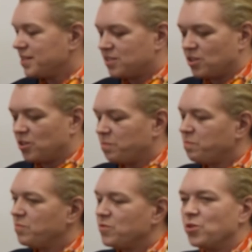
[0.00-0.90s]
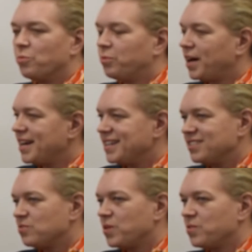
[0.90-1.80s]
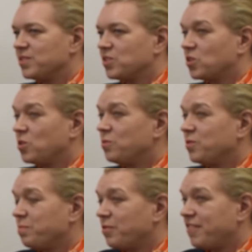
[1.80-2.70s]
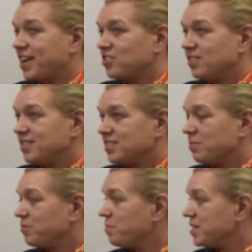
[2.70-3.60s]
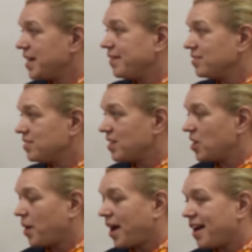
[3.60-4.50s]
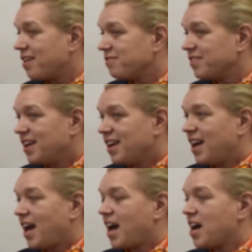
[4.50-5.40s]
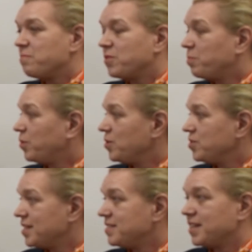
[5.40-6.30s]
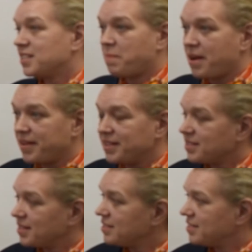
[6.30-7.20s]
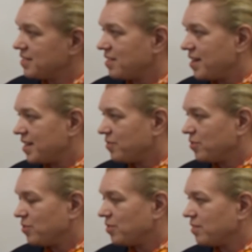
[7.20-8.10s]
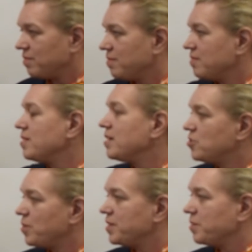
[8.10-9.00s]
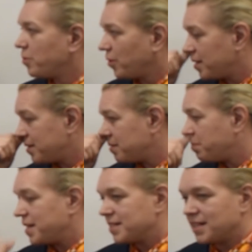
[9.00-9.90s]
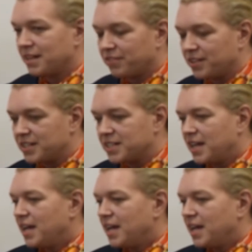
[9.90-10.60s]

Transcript: it's your brand, whether it's the professionalism of the materials that you have, the process, the experience that's designed for during the product being delivered.